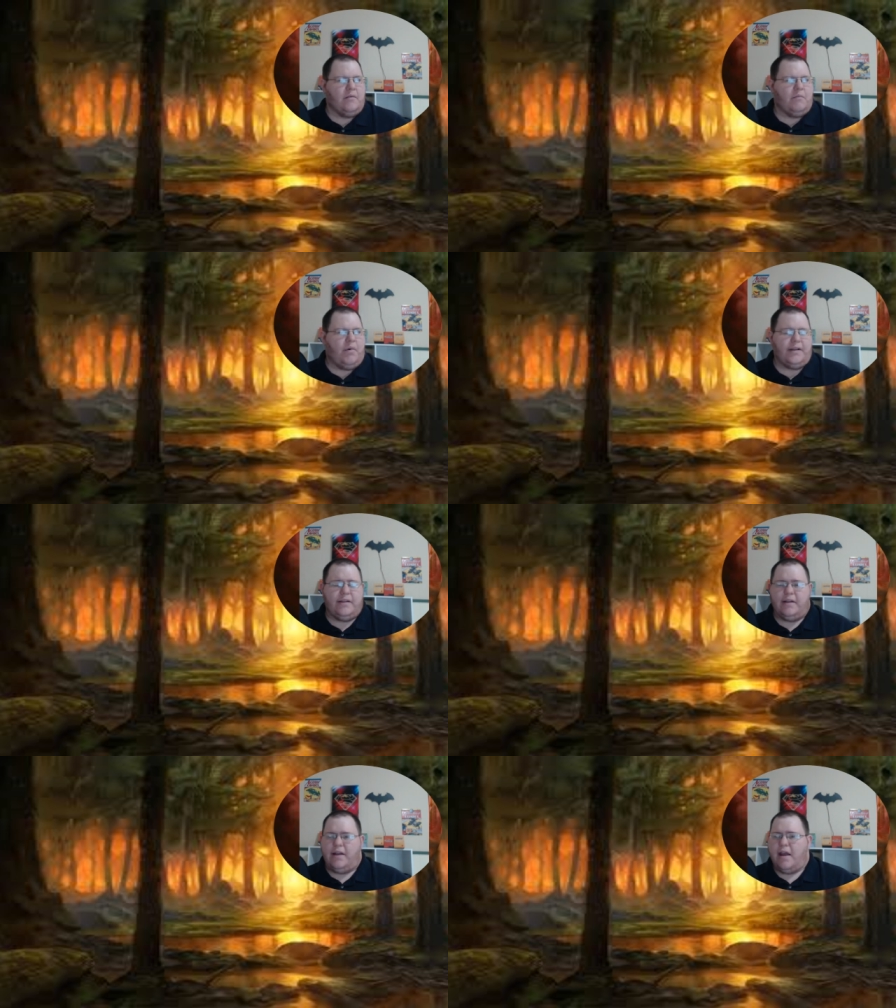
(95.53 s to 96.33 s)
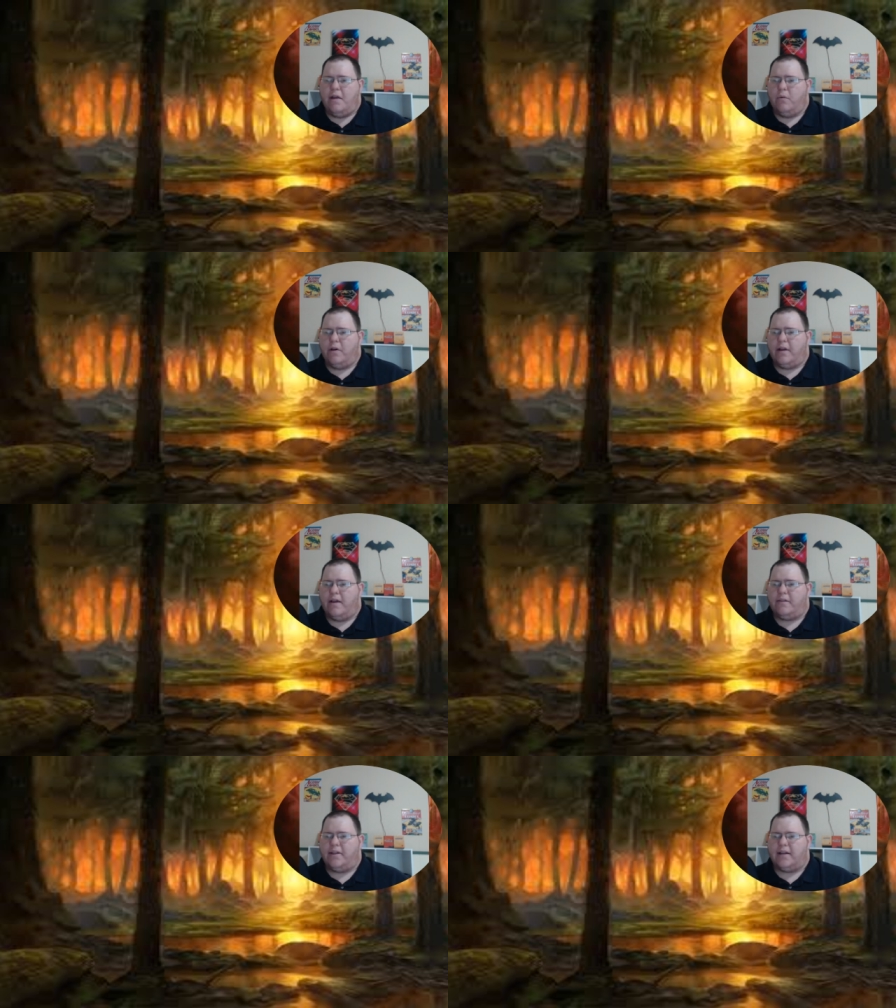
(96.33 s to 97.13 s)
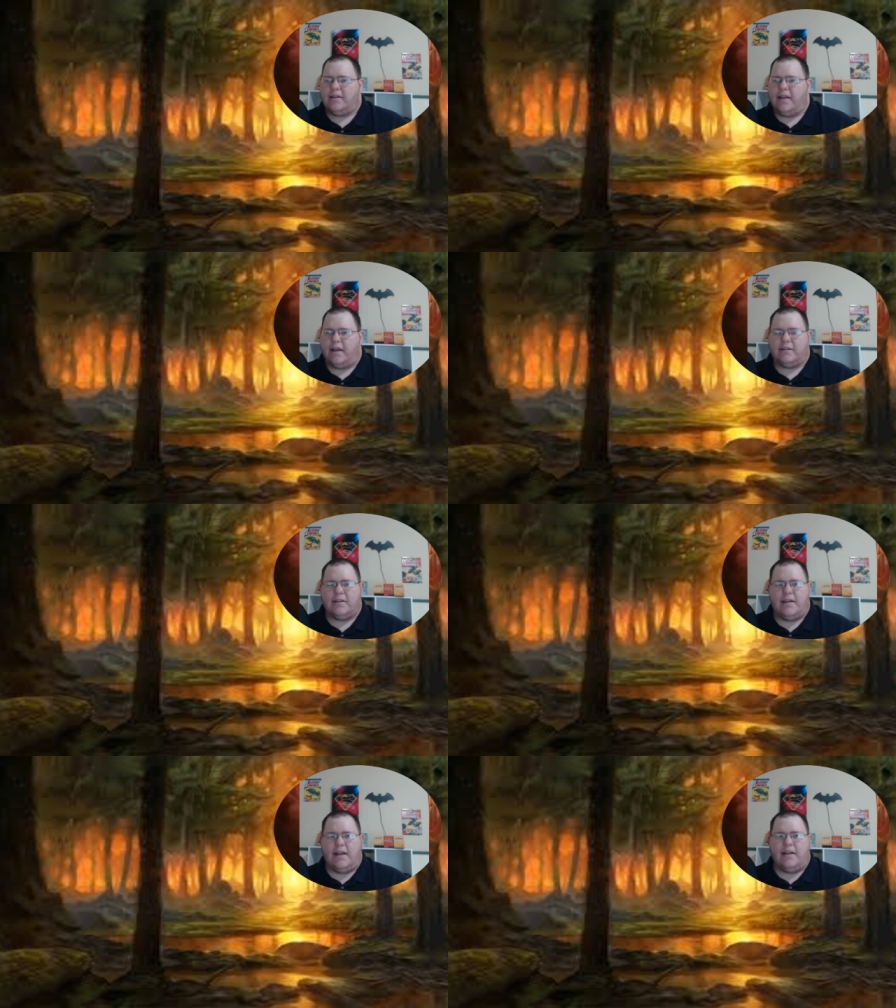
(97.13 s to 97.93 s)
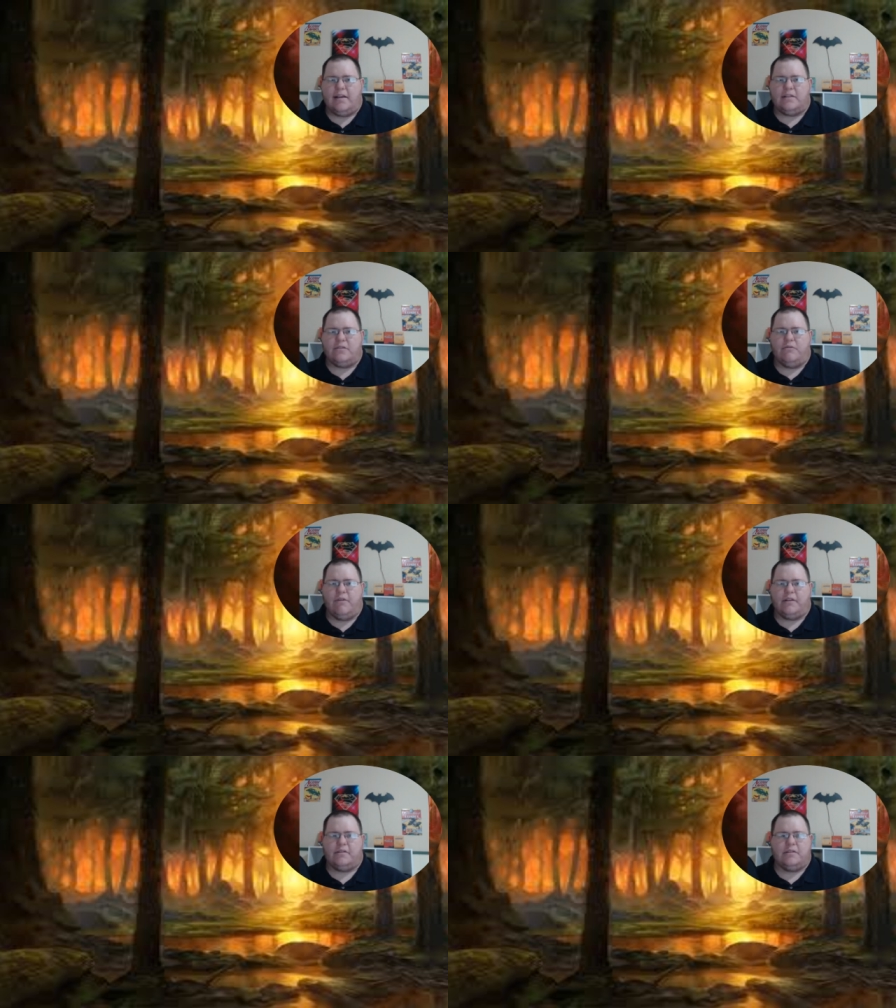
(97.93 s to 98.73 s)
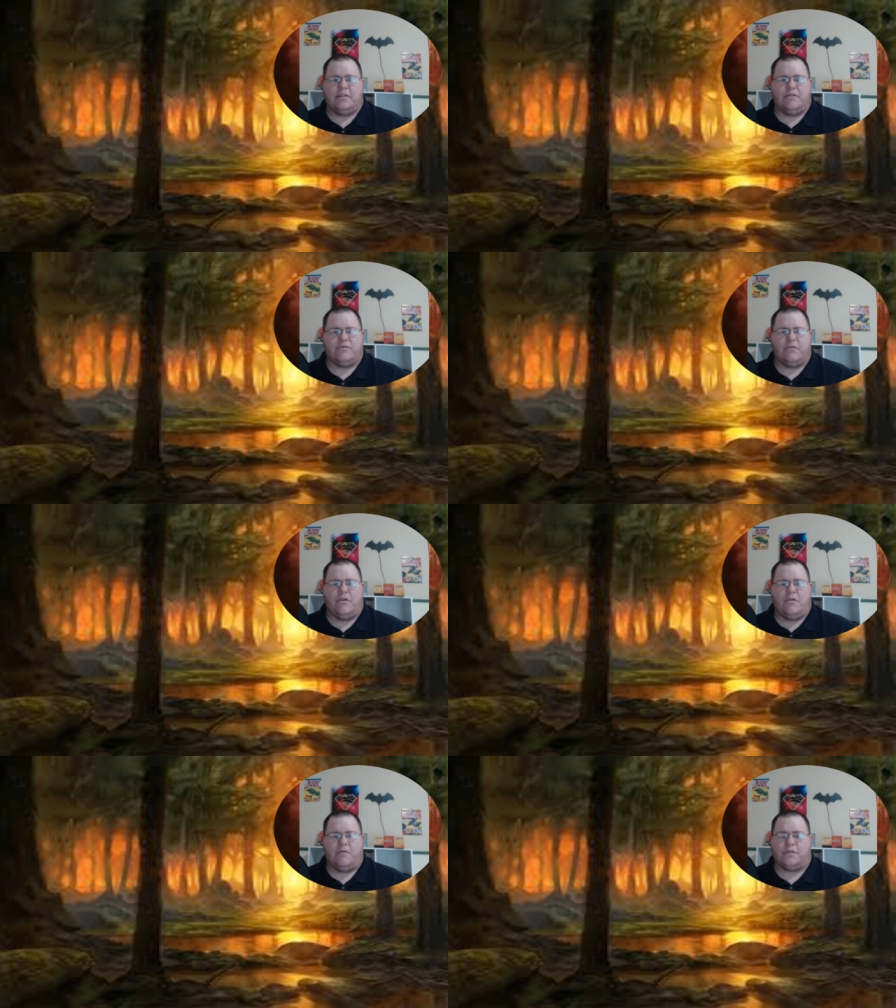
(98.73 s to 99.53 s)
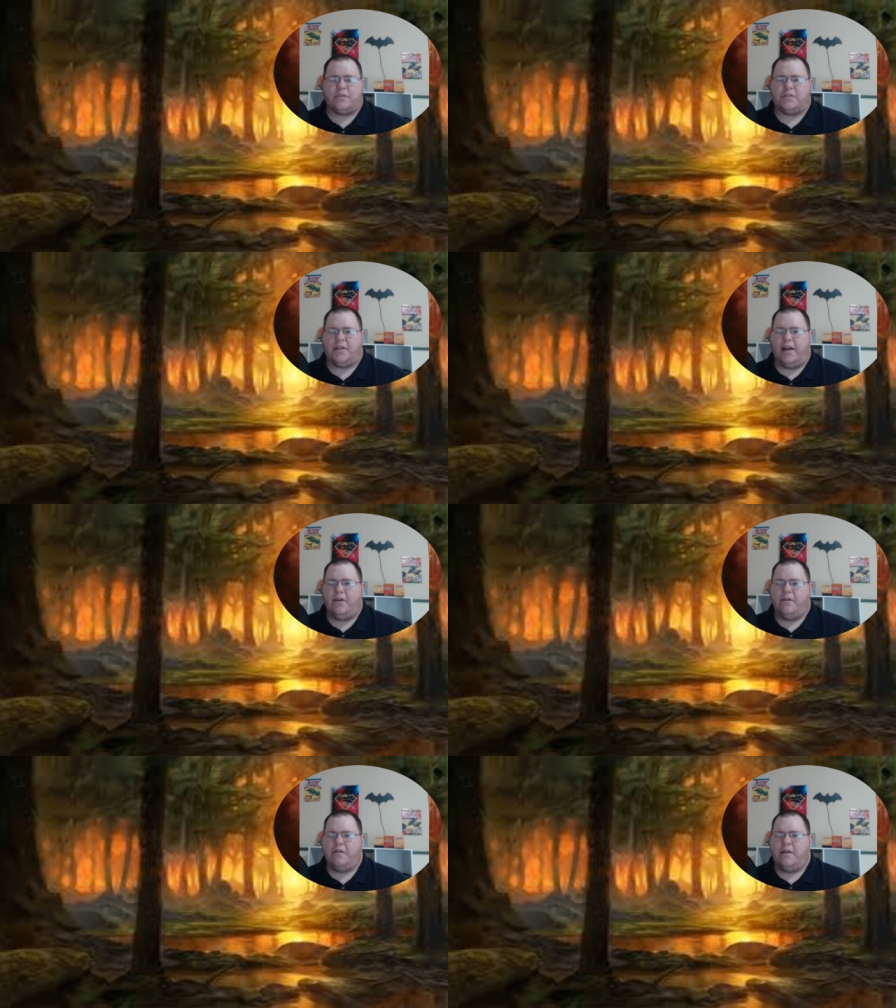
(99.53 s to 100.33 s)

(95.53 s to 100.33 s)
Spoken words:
But today we're going to have a deck tech. Today is Grixis Control for Standard.